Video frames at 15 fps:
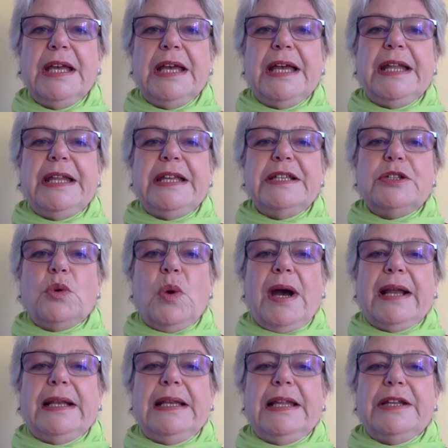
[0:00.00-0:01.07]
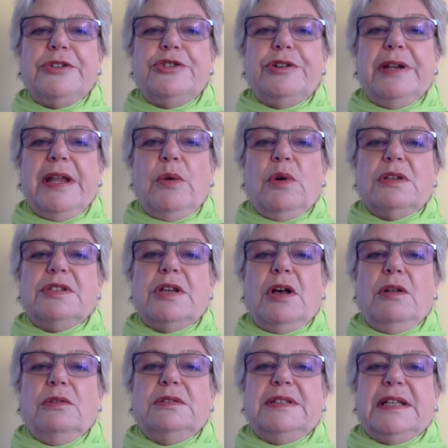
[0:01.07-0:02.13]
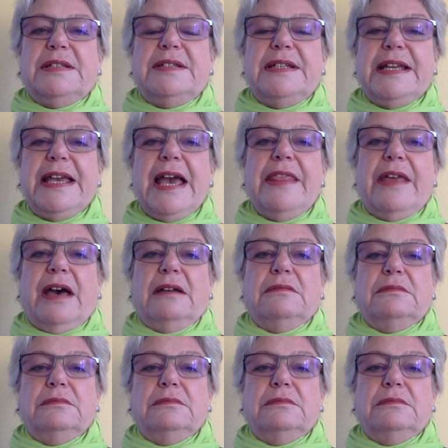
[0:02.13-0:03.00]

It is quite literally what holds us together.